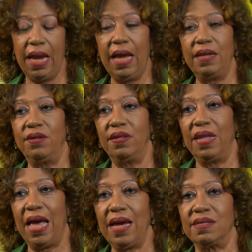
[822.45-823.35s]
And
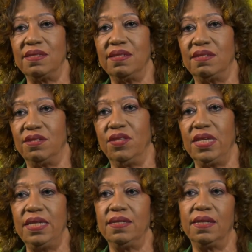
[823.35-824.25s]
the access to the
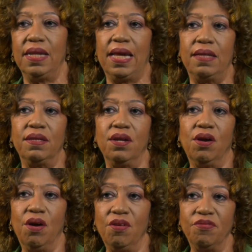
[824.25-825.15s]
hinterland
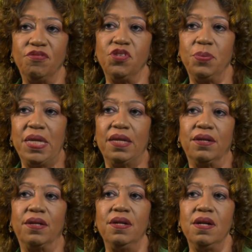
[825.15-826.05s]
of
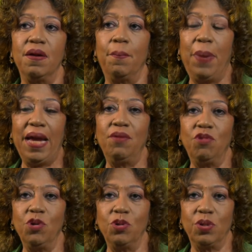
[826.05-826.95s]
Jamaica by
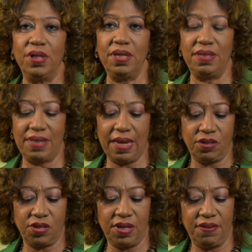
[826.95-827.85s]
road is
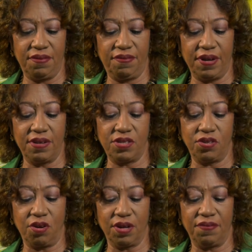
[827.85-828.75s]
actually very
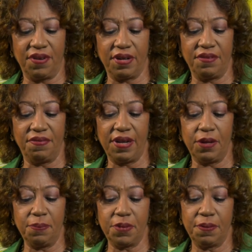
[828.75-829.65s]
strong and very
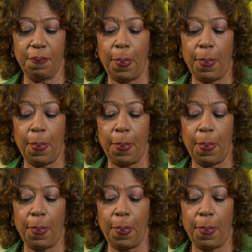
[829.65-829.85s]
developed.